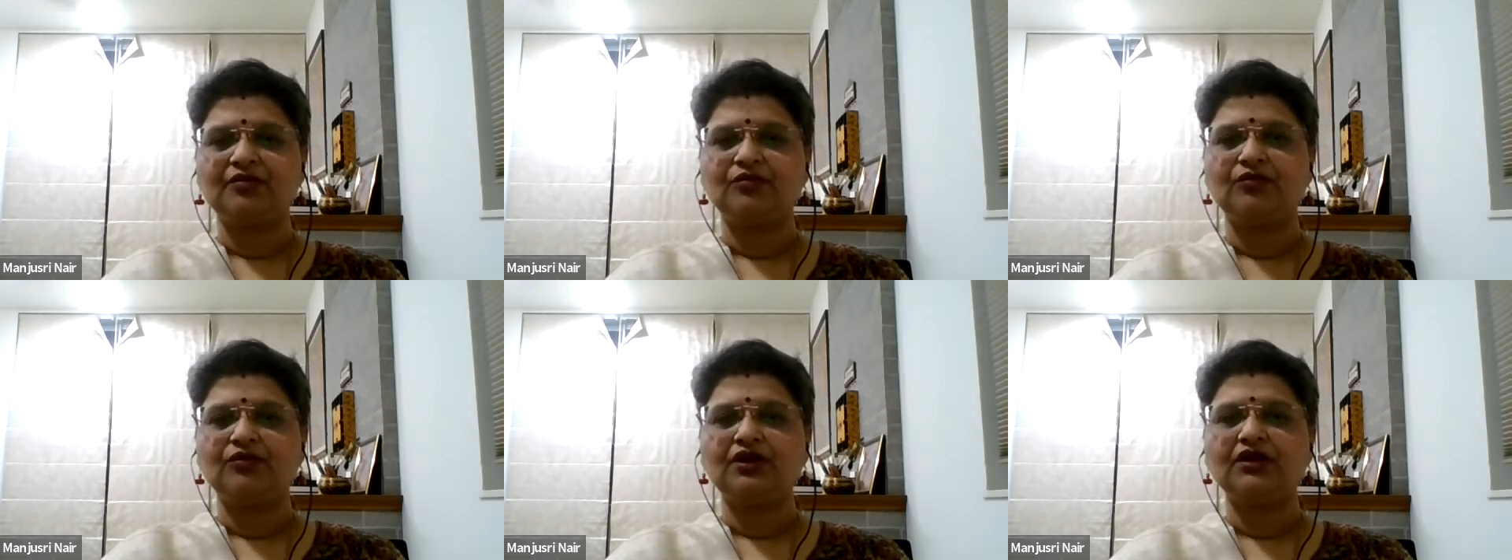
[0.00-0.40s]

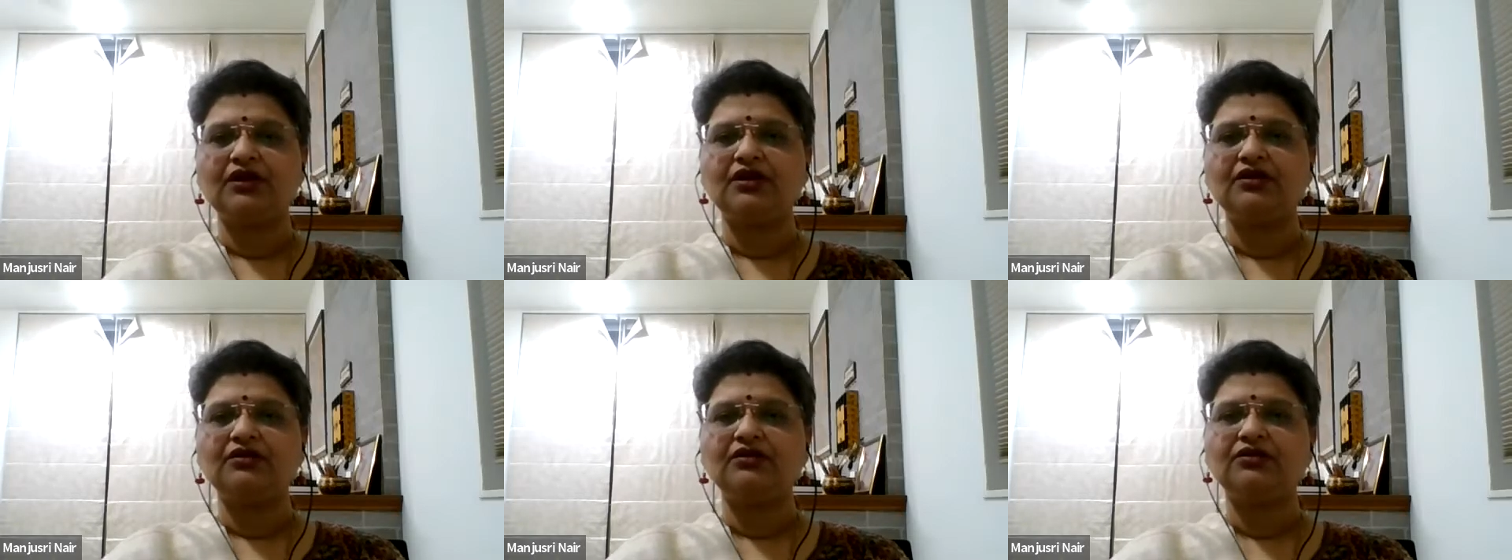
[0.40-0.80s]
Bring
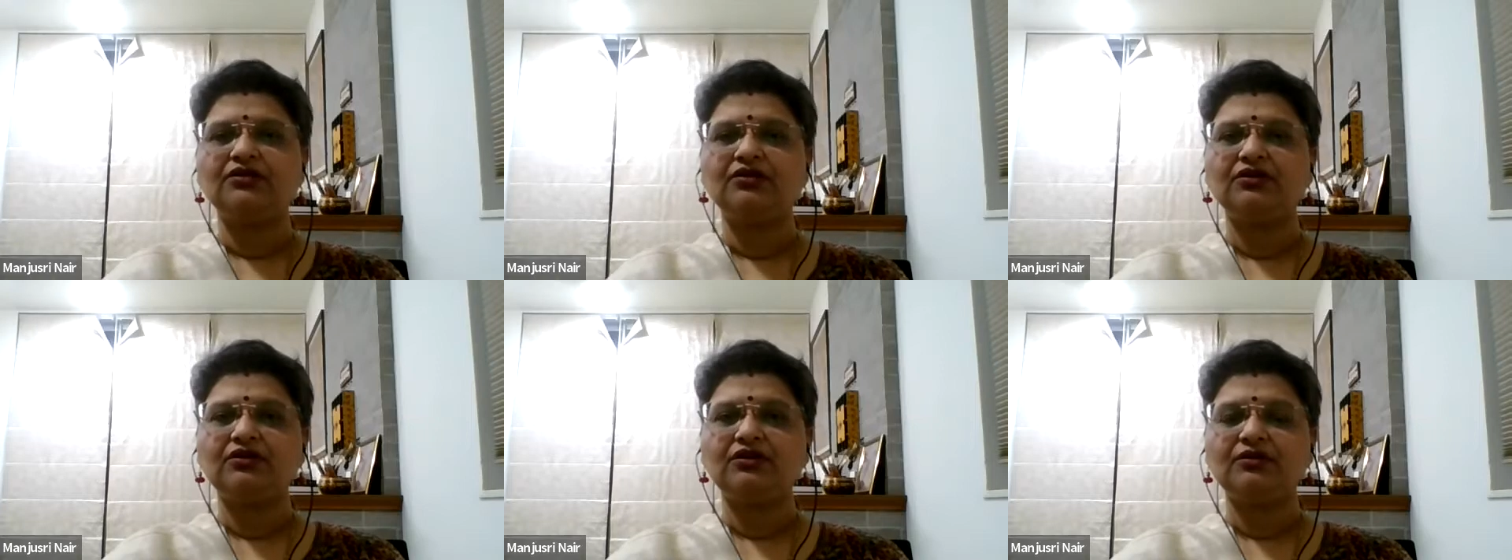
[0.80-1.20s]
into
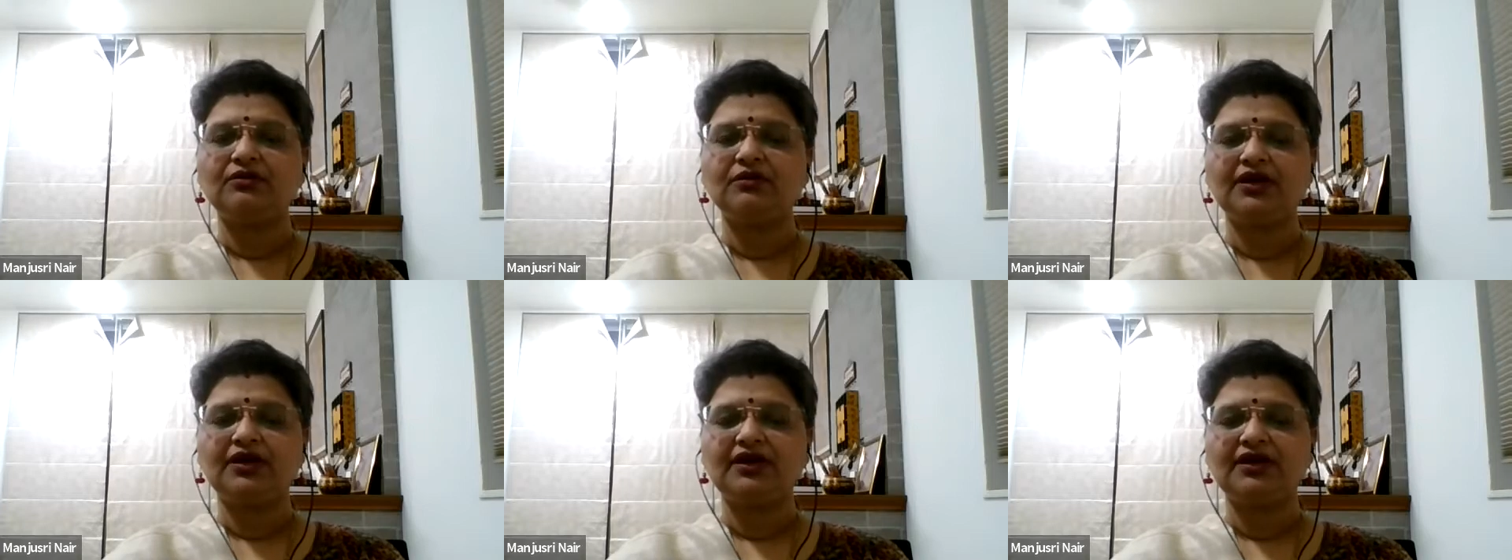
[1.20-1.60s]
your
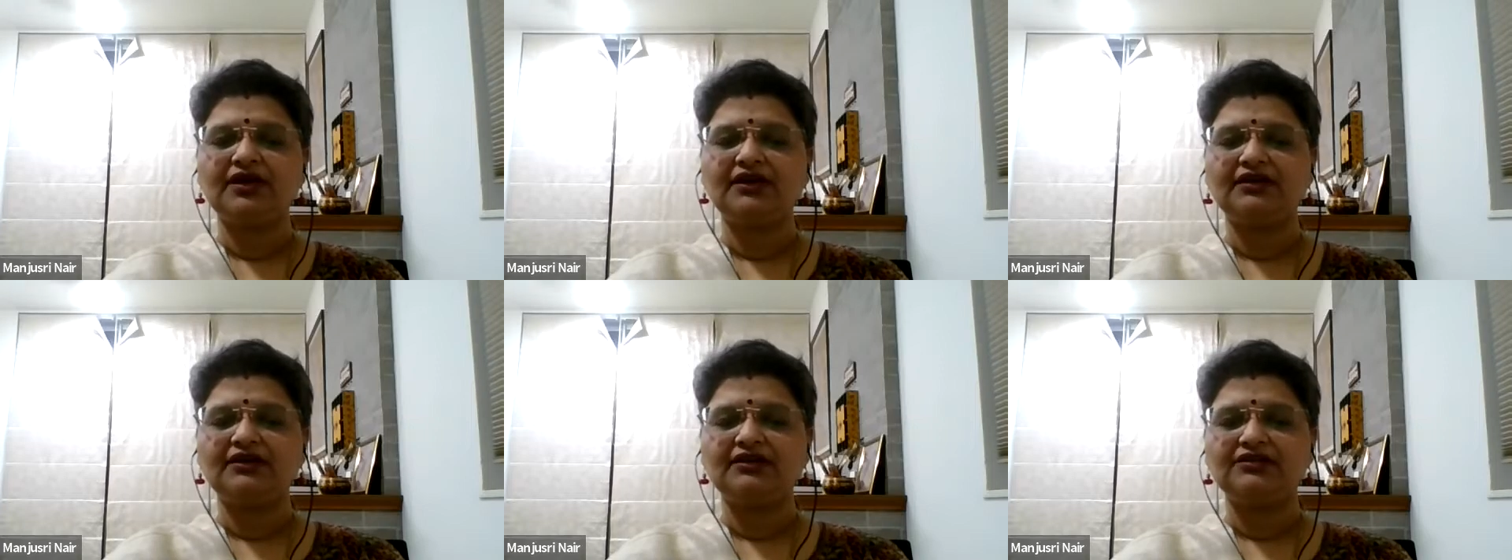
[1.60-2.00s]

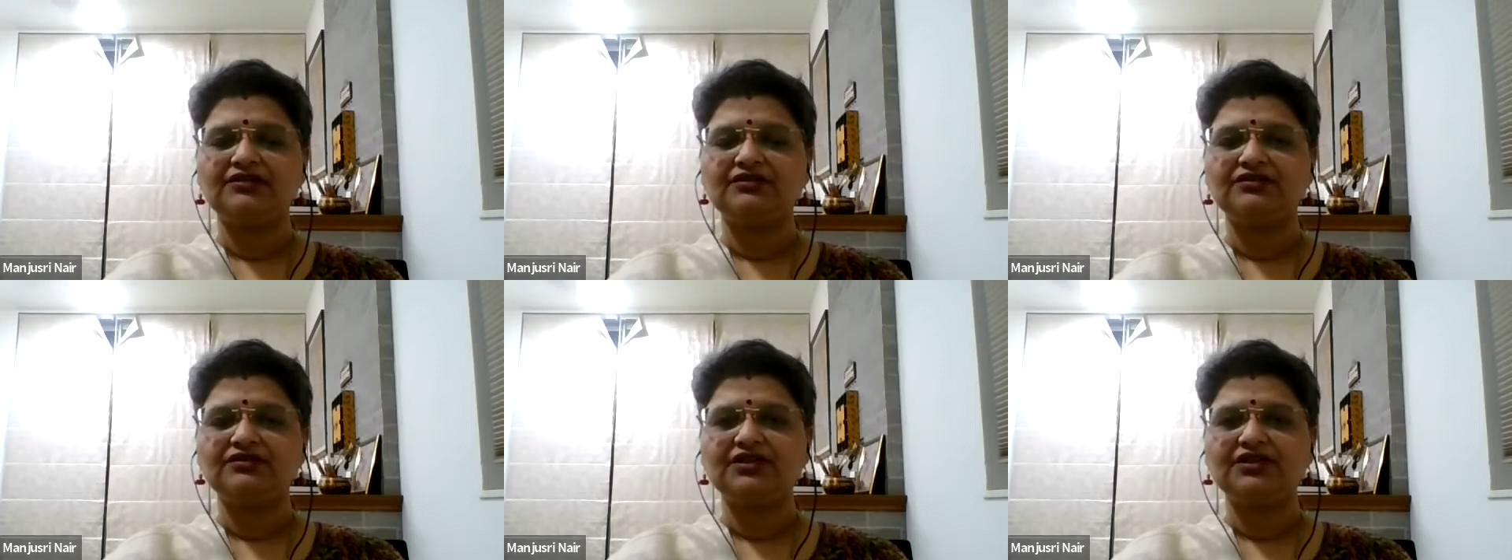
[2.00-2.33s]
awareness